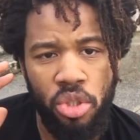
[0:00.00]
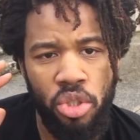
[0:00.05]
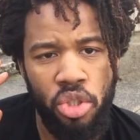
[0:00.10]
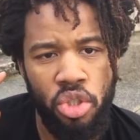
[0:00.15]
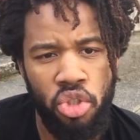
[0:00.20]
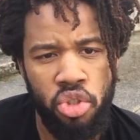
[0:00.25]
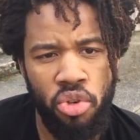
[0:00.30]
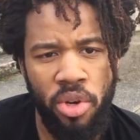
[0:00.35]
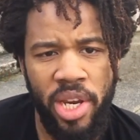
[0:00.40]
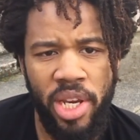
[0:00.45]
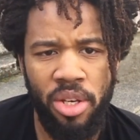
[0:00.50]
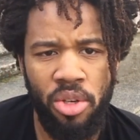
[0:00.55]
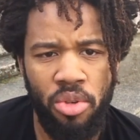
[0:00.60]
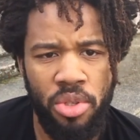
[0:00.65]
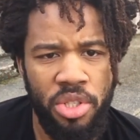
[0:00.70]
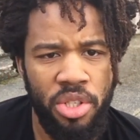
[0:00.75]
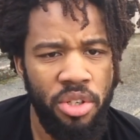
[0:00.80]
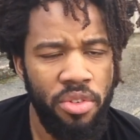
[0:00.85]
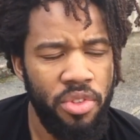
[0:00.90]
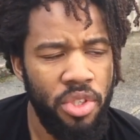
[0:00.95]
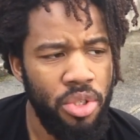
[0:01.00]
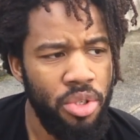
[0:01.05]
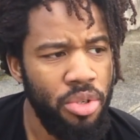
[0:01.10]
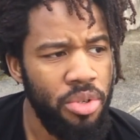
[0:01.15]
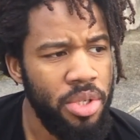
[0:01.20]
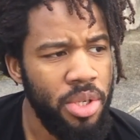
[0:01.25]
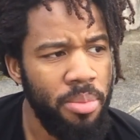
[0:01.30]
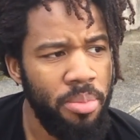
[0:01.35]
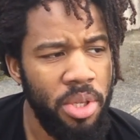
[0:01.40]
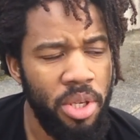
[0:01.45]
train yourself to do
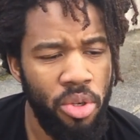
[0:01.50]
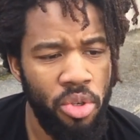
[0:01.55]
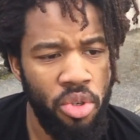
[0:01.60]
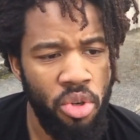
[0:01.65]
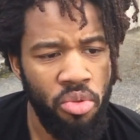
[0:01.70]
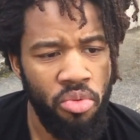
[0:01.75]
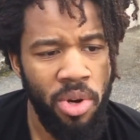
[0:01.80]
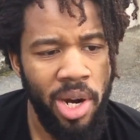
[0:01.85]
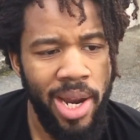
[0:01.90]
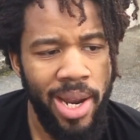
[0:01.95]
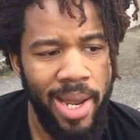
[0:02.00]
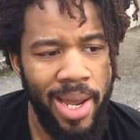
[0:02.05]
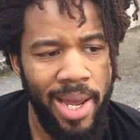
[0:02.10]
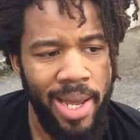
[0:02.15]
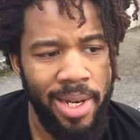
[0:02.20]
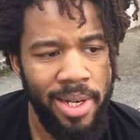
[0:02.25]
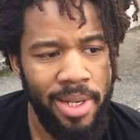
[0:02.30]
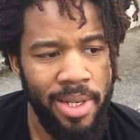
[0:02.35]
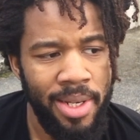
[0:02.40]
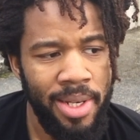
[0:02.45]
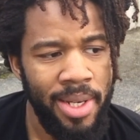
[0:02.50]
something on your right hand